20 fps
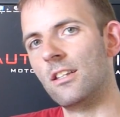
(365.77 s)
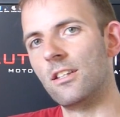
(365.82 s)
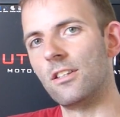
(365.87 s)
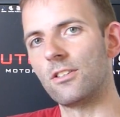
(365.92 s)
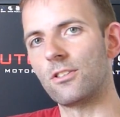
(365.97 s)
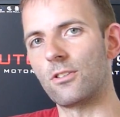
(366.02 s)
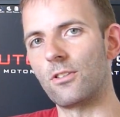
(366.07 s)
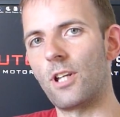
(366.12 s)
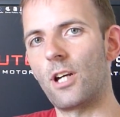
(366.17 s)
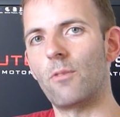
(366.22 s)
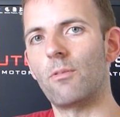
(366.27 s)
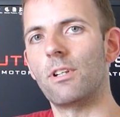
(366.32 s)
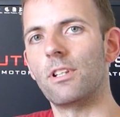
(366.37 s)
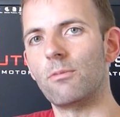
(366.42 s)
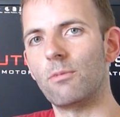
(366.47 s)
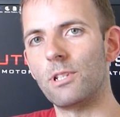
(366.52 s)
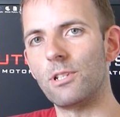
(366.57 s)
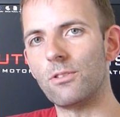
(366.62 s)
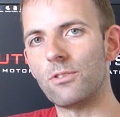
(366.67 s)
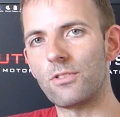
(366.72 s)
So now
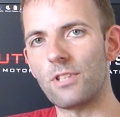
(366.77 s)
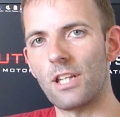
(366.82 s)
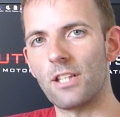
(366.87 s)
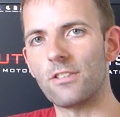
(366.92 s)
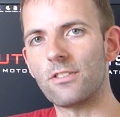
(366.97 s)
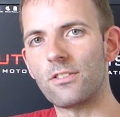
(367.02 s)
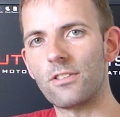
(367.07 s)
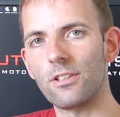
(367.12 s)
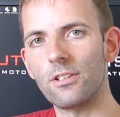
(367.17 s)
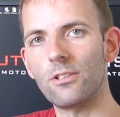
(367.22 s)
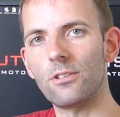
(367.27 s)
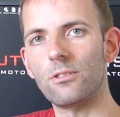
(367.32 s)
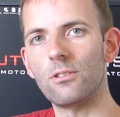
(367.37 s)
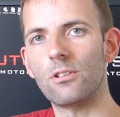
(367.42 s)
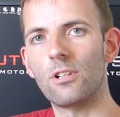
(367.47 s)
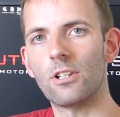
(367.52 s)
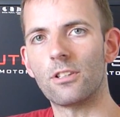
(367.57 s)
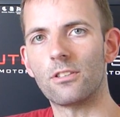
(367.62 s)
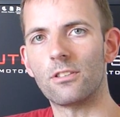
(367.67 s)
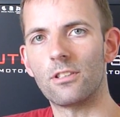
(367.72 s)
when you stand still, you
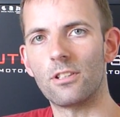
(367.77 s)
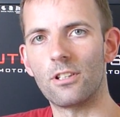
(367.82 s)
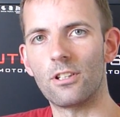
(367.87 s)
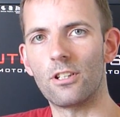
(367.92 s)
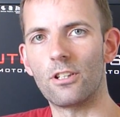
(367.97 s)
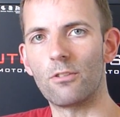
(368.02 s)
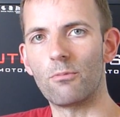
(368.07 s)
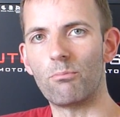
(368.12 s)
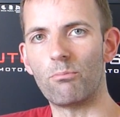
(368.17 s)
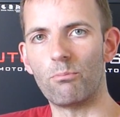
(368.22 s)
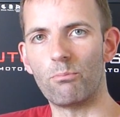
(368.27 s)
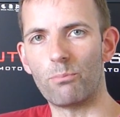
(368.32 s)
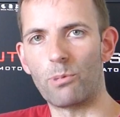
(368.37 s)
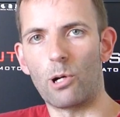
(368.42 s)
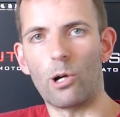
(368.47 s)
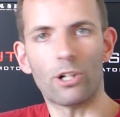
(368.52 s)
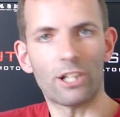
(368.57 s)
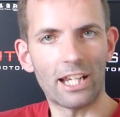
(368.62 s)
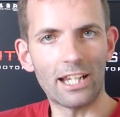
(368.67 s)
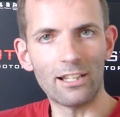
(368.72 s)
got the
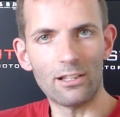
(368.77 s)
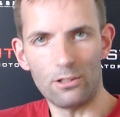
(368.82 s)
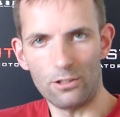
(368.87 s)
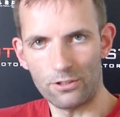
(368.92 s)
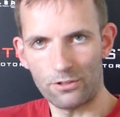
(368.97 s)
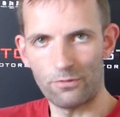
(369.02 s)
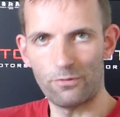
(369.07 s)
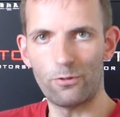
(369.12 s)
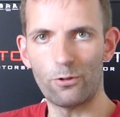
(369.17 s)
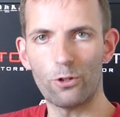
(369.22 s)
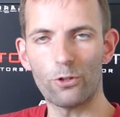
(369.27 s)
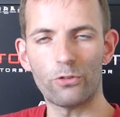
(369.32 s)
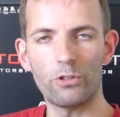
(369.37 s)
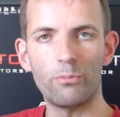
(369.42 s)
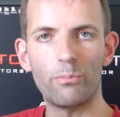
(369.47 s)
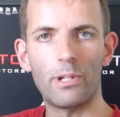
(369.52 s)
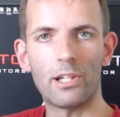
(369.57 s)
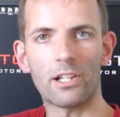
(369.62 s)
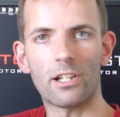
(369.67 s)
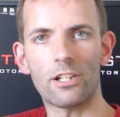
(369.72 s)
parking lot force
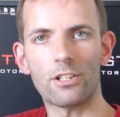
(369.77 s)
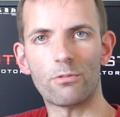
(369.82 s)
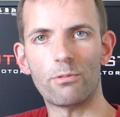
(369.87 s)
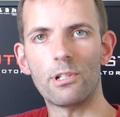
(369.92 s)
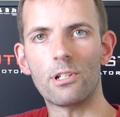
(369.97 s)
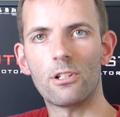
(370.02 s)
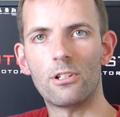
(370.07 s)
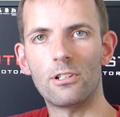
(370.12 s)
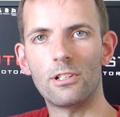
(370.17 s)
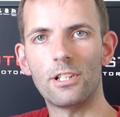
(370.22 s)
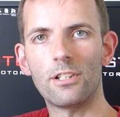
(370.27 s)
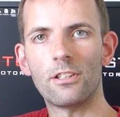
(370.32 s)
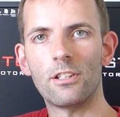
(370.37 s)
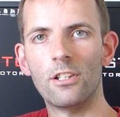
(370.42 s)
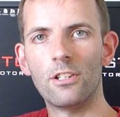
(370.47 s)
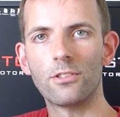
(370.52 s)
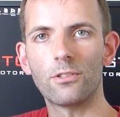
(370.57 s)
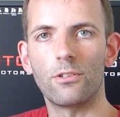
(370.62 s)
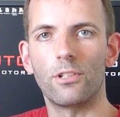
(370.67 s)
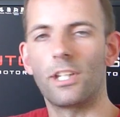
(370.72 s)
feedback, as we call it.
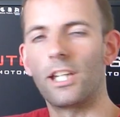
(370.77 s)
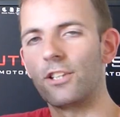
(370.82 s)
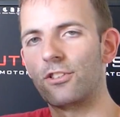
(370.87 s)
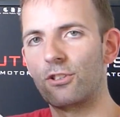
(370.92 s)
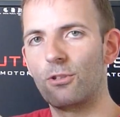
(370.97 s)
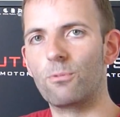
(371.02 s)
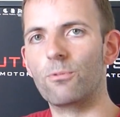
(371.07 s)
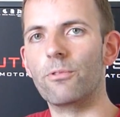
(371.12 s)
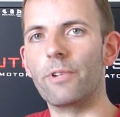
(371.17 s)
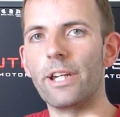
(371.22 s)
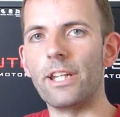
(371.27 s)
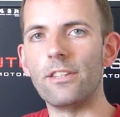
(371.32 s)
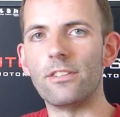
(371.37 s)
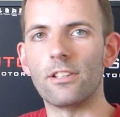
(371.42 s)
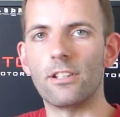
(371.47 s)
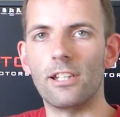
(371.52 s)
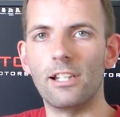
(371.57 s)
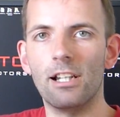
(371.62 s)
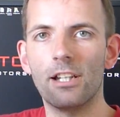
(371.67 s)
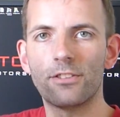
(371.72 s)
So you get some weight
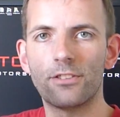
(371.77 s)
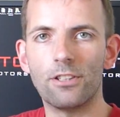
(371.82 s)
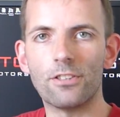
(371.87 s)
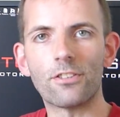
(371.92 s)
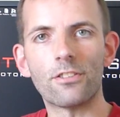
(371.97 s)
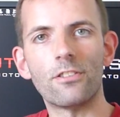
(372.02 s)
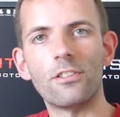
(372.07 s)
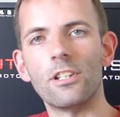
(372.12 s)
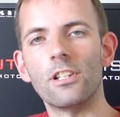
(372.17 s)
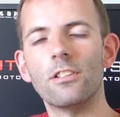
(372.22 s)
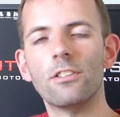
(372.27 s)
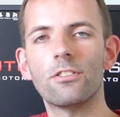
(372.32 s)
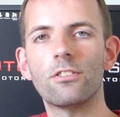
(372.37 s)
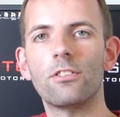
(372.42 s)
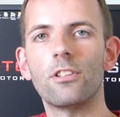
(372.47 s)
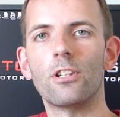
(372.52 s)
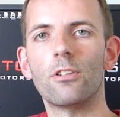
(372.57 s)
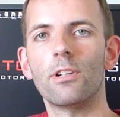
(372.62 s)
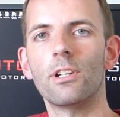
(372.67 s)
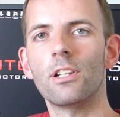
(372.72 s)
and elasticity in the
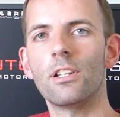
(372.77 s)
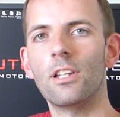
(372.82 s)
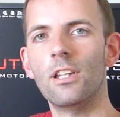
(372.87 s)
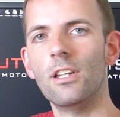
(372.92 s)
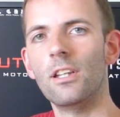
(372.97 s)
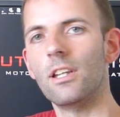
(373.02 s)
steering.